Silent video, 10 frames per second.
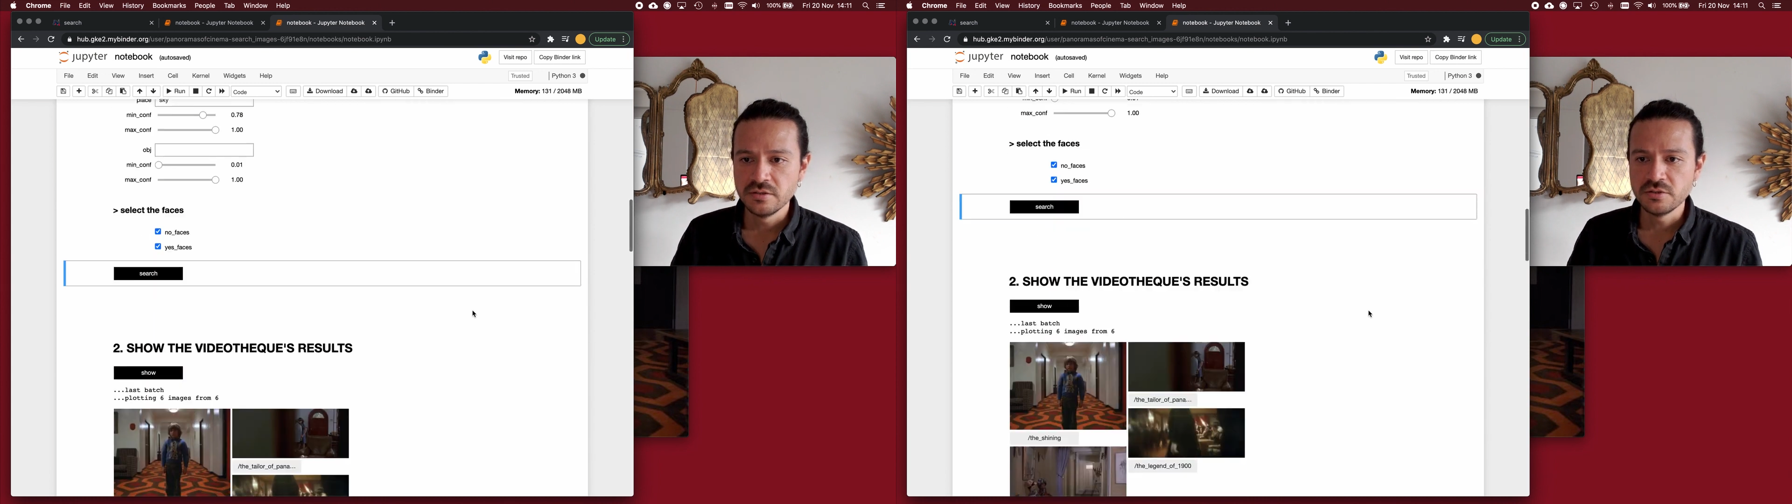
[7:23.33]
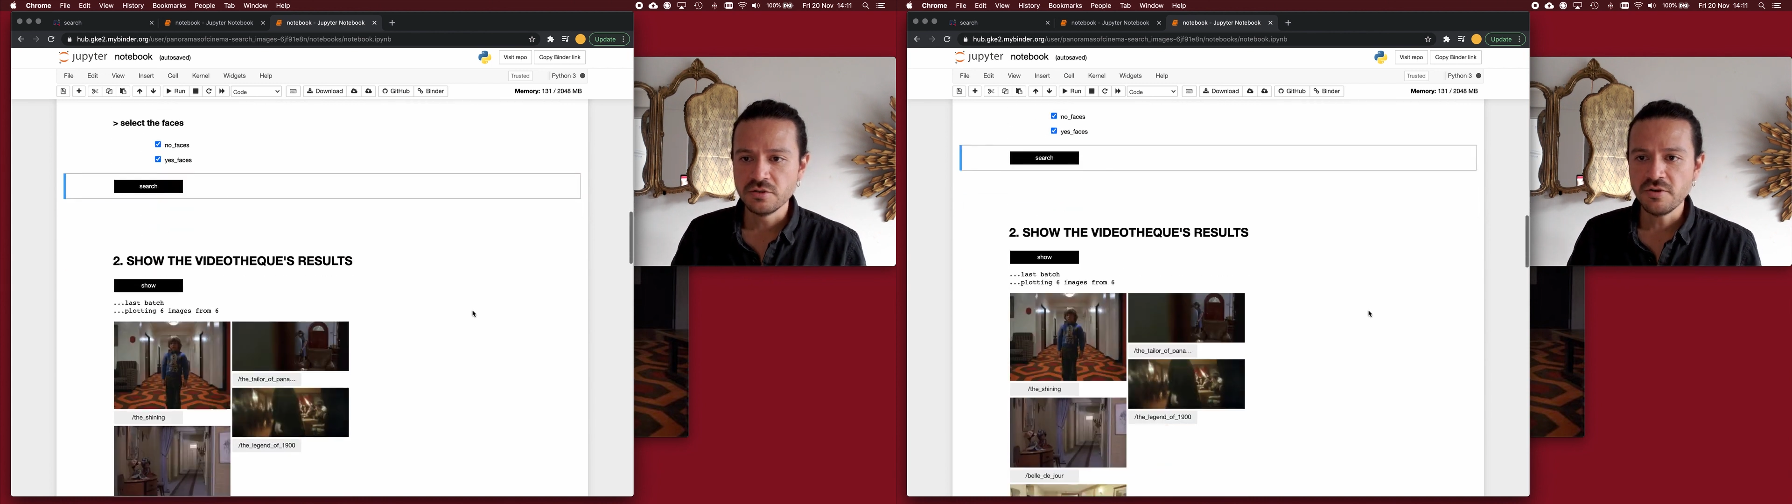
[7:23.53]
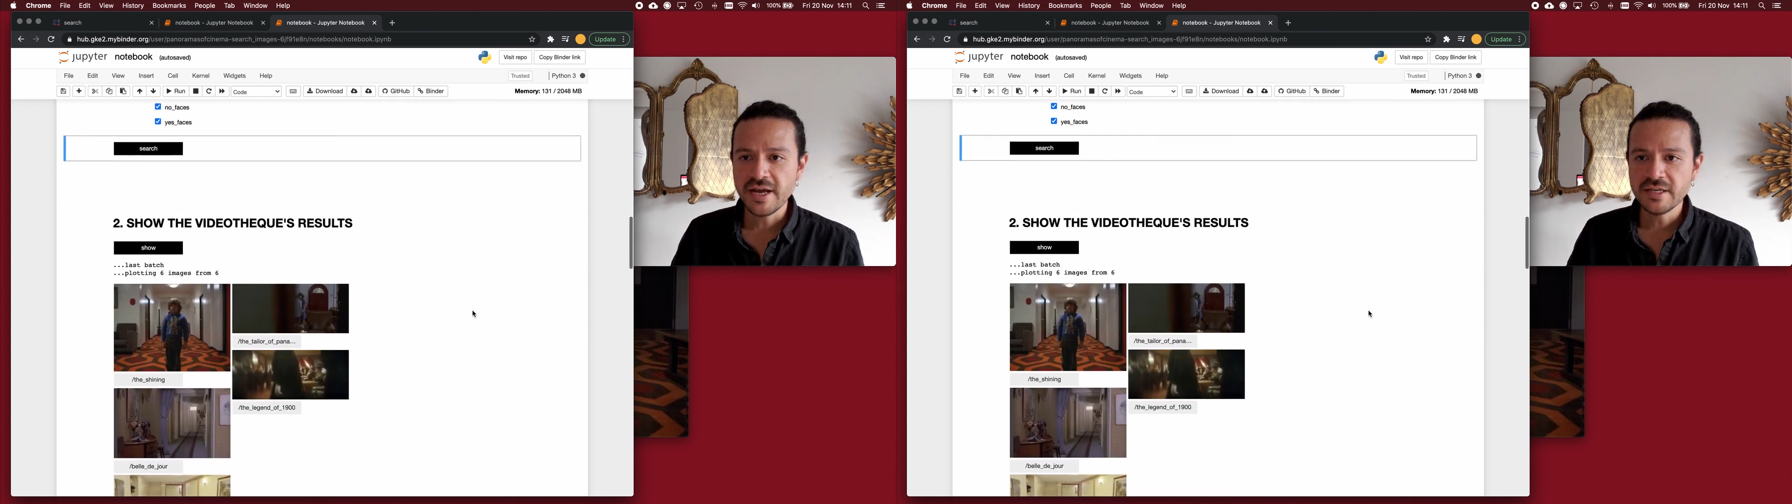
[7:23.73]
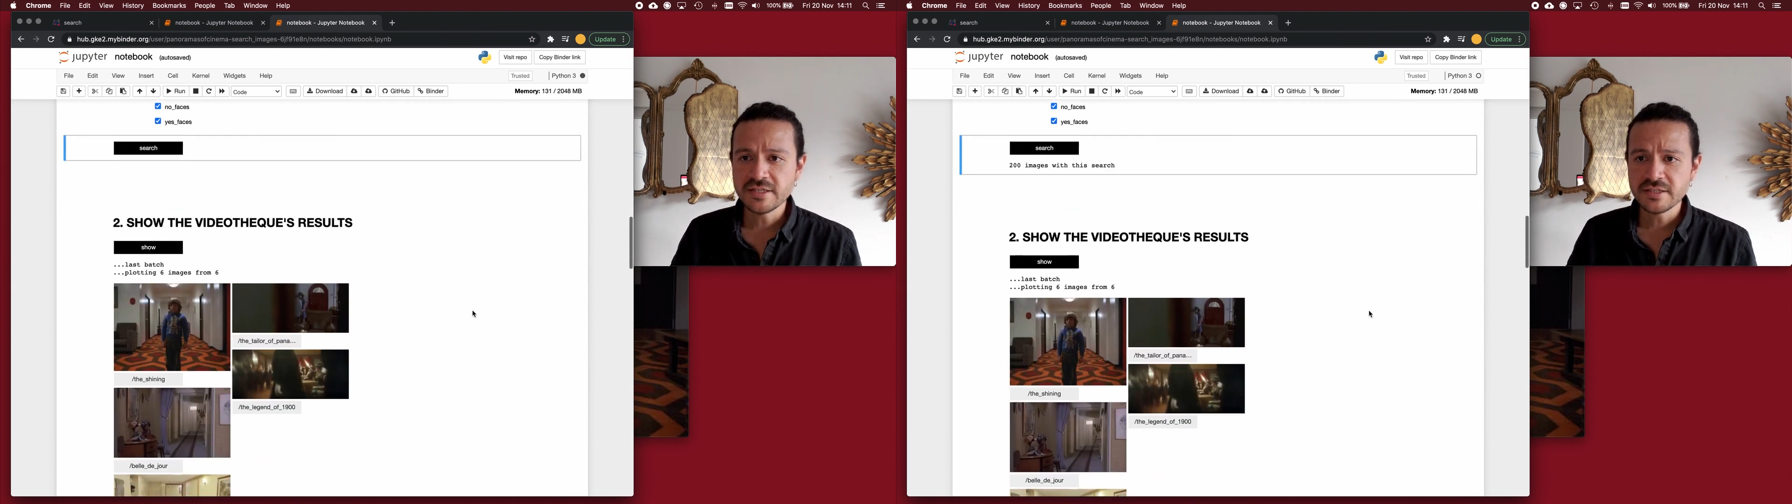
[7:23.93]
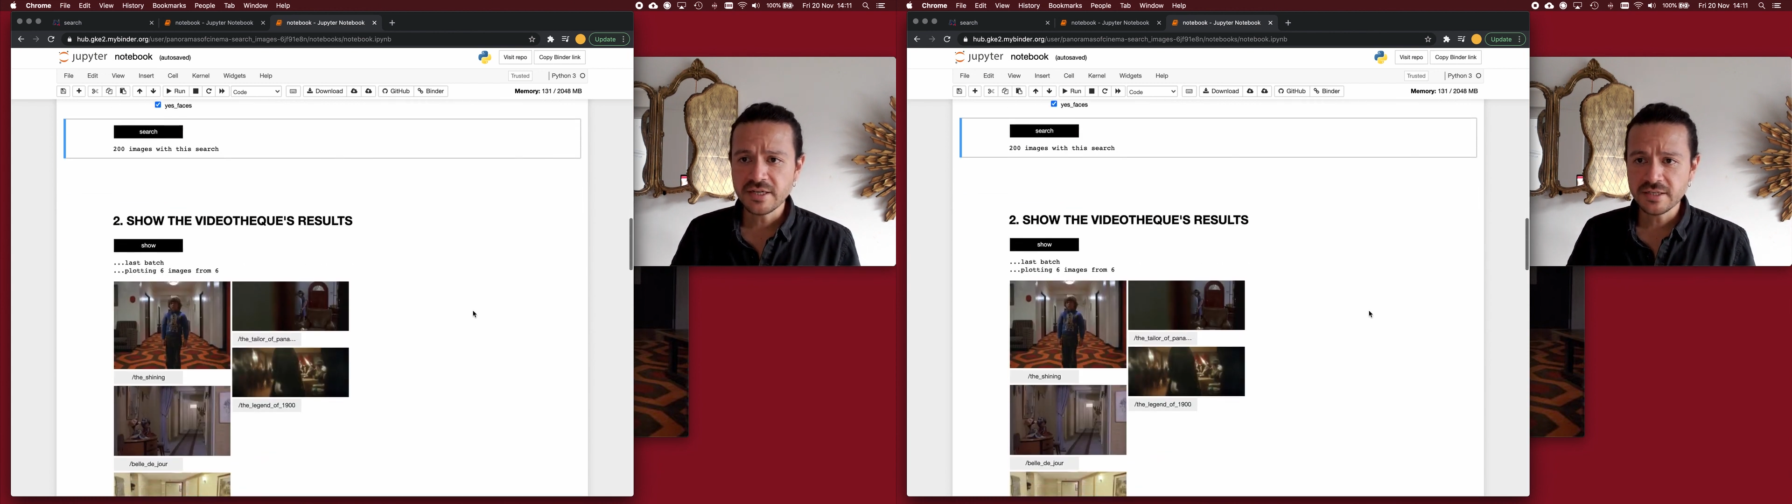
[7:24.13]
So I can
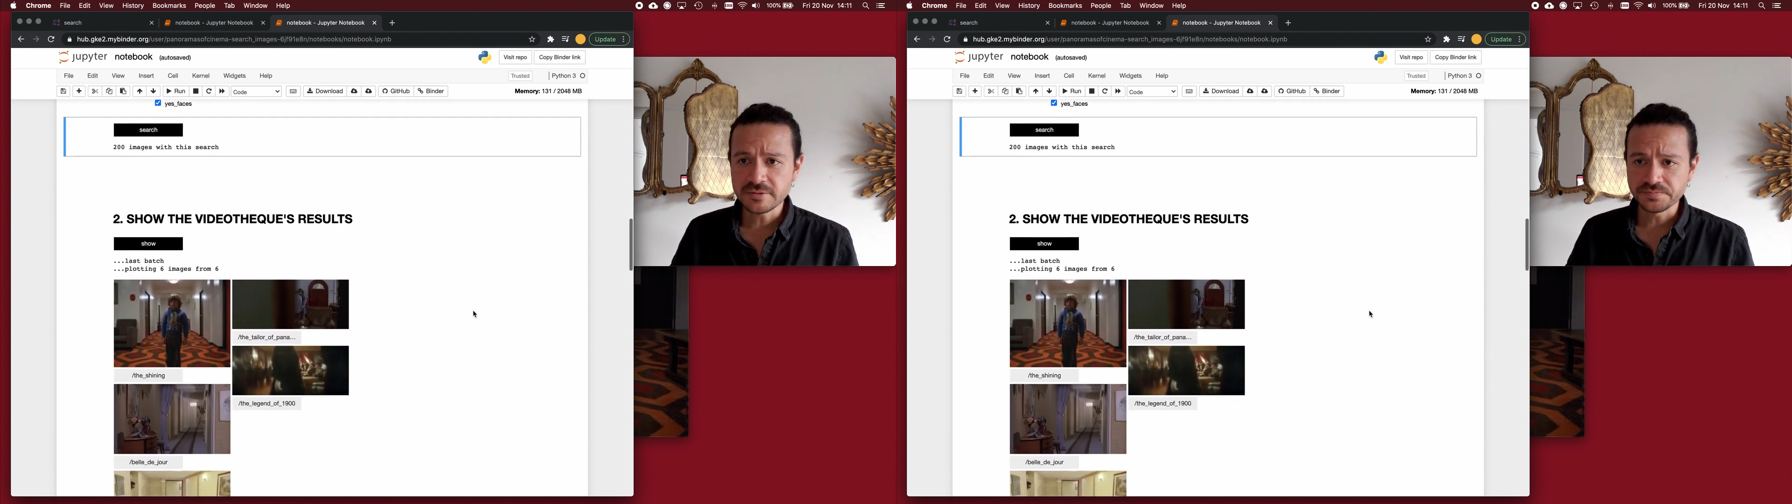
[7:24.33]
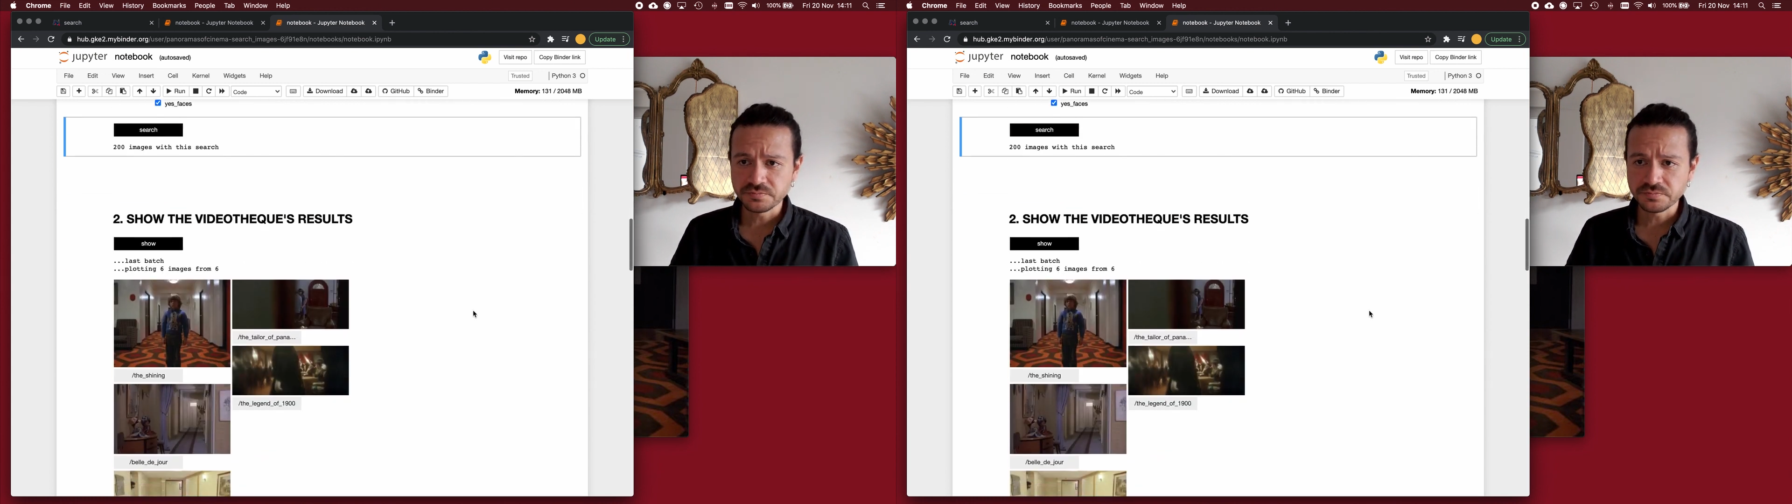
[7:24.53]
start,